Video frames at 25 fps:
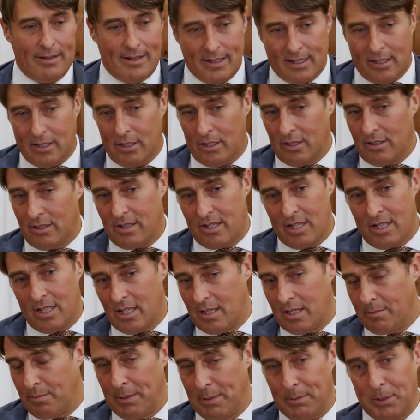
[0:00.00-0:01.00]
got
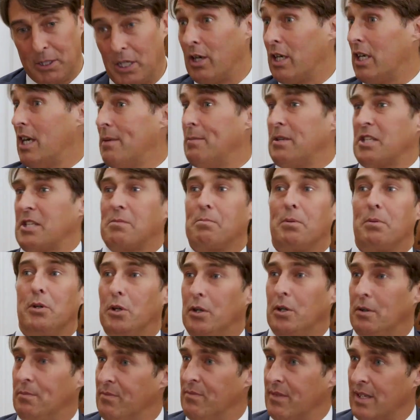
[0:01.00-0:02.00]
people know I like my
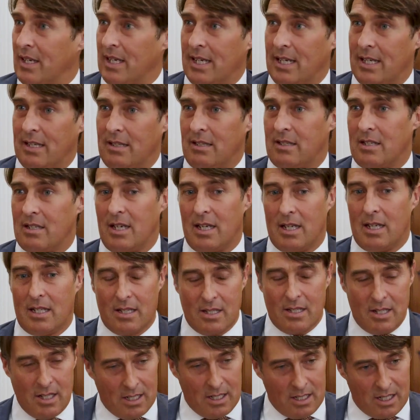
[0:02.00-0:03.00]
sport, and
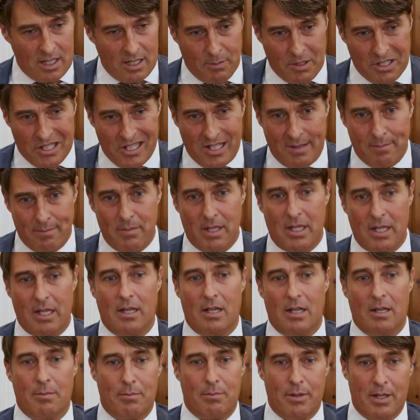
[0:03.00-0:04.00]
someone sent me
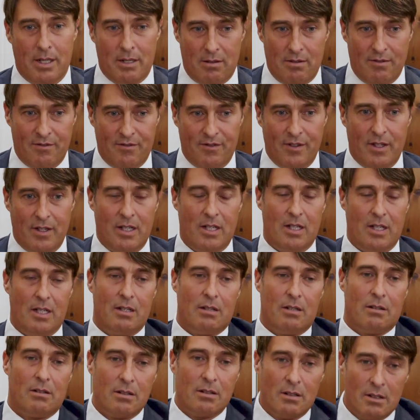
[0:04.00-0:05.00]
a pair of
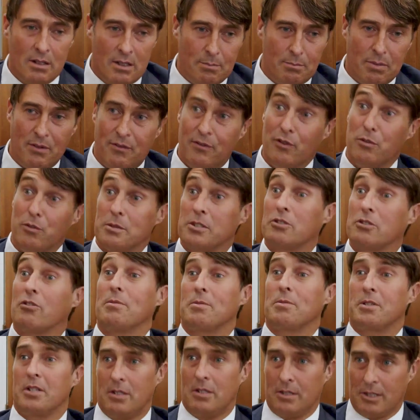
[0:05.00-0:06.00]
performance
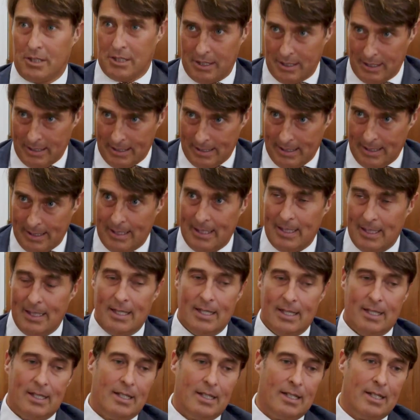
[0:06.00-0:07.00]
grip socks,
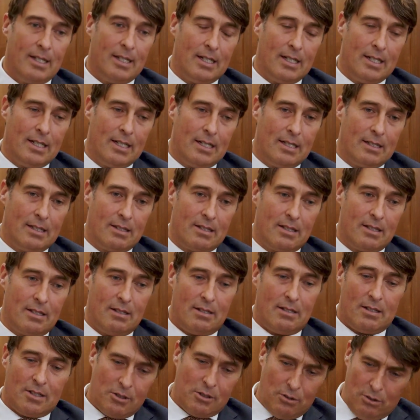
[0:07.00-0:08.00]
and
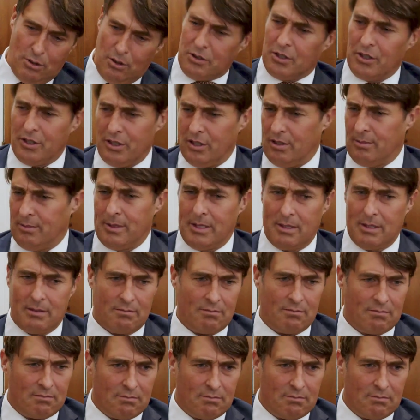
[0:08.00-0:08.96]
I sort of looked at them, and